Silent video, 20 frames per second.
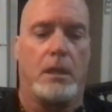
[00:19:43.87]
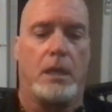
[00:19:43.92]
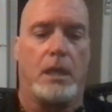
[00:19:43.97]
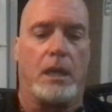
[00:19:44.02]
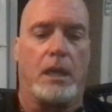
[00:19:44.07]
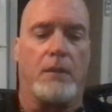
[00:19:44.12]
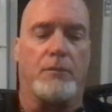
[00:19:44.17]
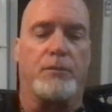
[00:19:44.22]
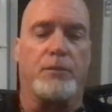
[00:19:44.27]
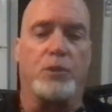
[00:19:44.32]

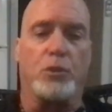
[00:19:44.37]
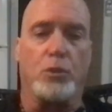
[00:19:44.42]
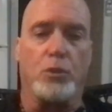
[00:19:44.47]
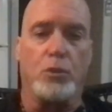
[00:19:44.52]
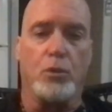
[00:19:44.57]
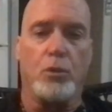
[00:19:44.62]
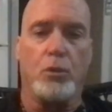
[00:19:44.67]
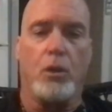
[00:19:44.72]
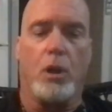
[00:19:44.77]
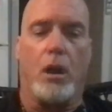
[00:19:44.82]
If
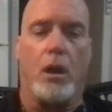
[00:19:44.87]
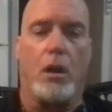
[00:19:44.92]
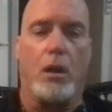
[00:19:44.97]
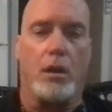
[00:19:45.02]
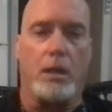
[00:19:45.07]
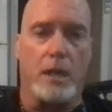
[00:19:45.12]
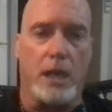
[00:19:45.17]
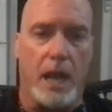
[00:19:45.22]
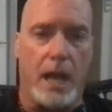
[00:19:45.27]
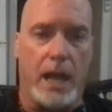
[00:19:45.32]
you are
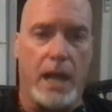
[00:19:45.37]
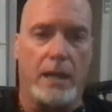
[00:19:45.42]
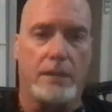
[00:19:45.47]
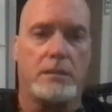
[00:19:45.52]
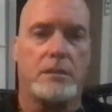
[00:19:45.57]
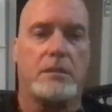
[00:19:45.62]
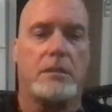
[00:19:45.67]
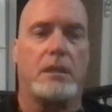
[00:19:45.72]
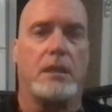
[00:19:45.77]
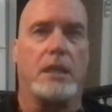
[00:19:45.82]

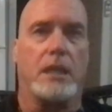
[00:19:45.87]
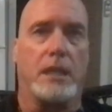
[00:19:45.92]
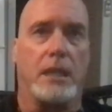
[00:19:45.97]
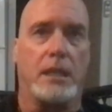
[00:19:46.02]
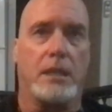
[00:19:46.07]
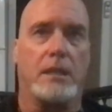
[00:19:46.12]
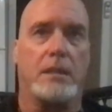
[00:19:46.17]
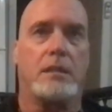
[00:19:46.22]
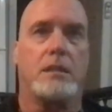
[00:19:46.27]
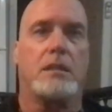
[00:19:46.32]
not
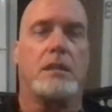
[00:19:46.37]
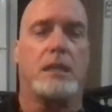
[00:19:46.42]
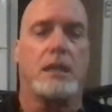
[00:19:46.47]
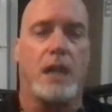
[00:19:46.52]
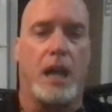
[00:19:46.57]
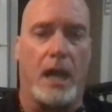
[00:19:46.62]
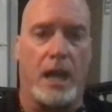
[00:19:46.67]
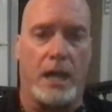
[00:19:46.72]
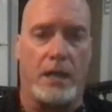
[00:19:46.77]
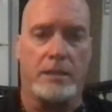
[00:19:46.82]
in
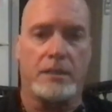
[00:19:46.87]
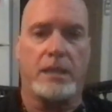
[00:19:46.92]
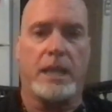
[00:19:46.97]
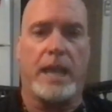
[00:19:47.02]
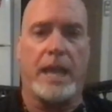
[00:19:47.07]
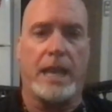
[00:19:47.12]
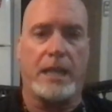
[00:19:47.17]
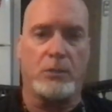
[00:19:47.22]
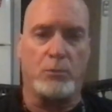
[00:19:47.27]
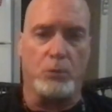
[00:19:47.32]

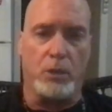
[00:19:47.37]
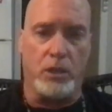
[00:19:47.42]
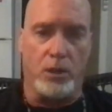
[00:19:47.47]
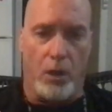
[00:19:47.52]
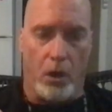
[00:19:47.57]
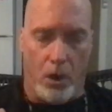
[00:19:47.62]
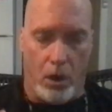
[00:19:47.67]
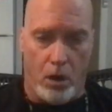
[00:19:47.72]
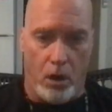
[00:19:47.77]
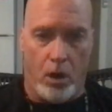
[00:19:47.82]
contact with
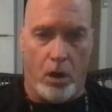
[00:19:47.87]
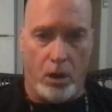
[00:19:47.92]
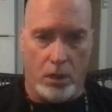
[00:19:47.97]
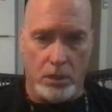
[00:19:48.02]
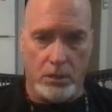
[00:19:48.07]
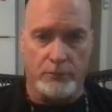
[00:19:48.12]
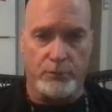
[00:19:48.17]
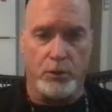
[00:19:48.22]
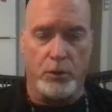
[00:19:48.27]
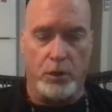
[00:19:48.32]
all
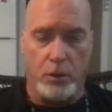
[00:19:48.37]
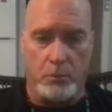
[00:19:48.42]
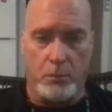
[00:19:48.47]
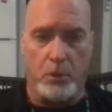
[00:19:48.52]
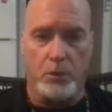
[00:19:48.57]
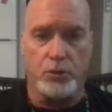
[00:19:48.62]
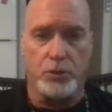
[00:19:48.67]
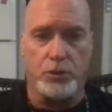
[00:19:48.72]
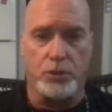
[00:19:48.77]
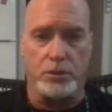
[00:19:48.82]
of your
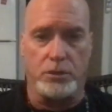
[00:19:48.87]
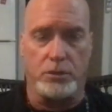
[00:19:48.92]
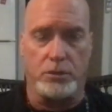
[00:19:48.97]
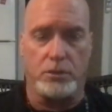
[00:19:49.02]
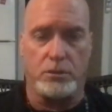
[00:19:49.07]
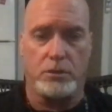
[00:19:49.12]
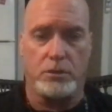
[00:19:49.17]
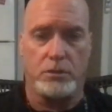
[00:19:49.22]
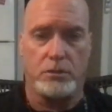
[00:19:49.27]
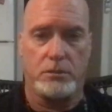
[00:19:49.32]

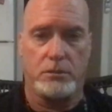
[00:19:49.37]
emotions,